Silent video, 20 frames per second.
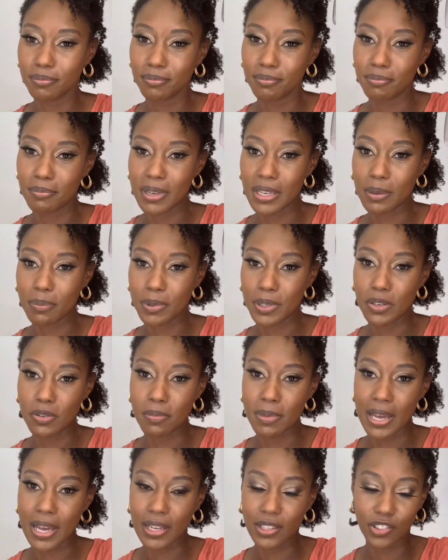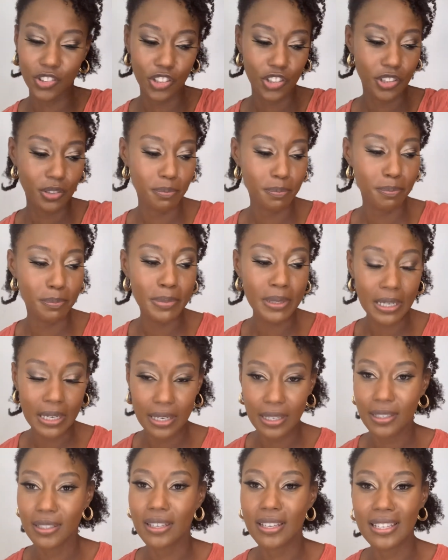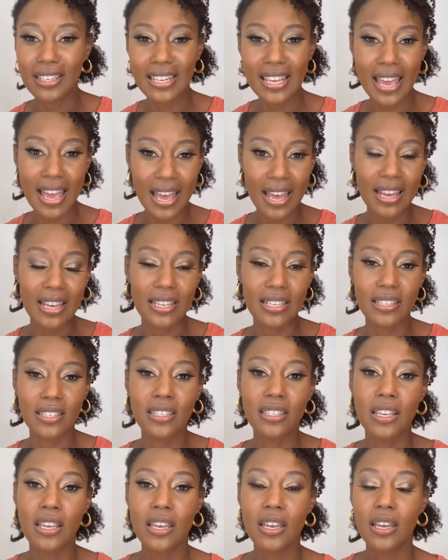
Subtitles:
make up a new batch, but it has